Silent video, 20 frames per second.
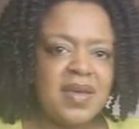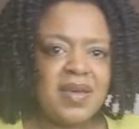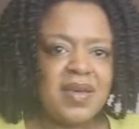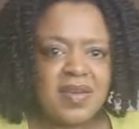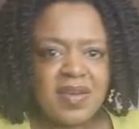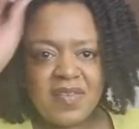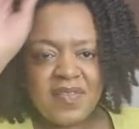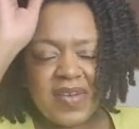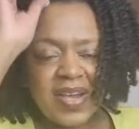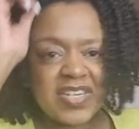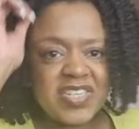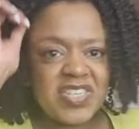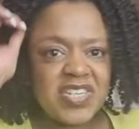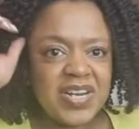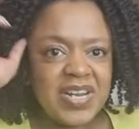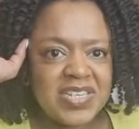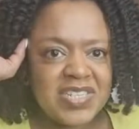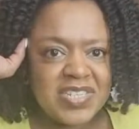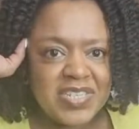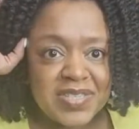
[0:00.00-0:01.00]

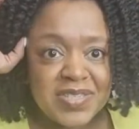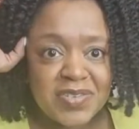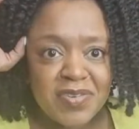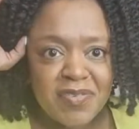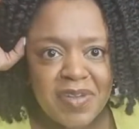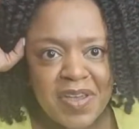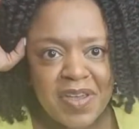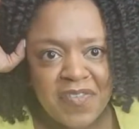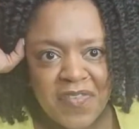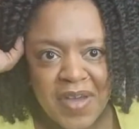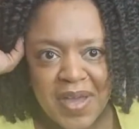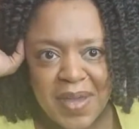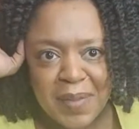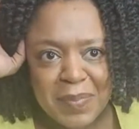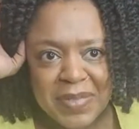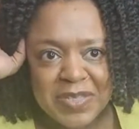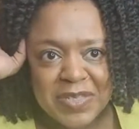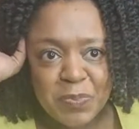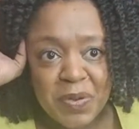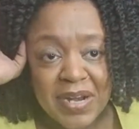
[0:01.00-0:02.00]
congratulations. Sorry if I
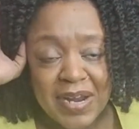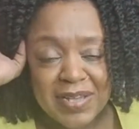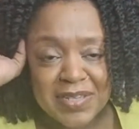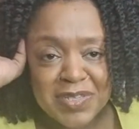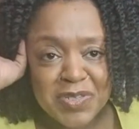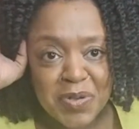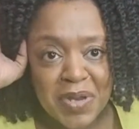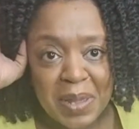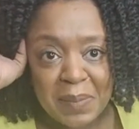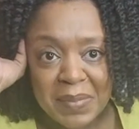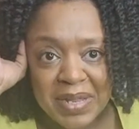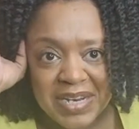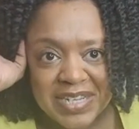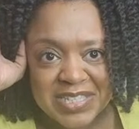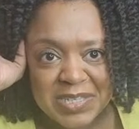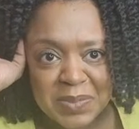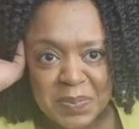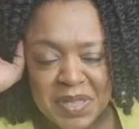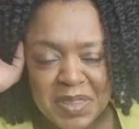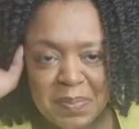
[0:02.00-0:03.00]
mispronounce your name,
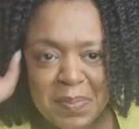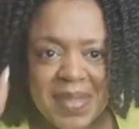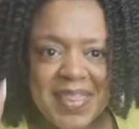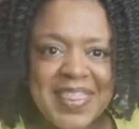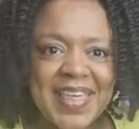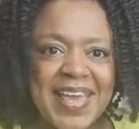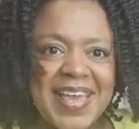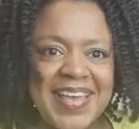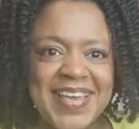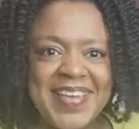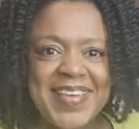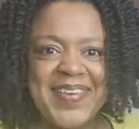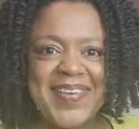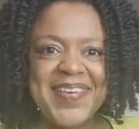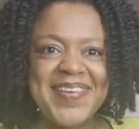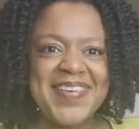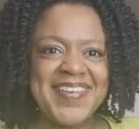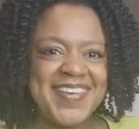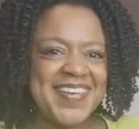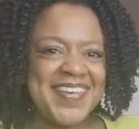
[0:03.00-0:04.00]
Elizabeth, but thank you.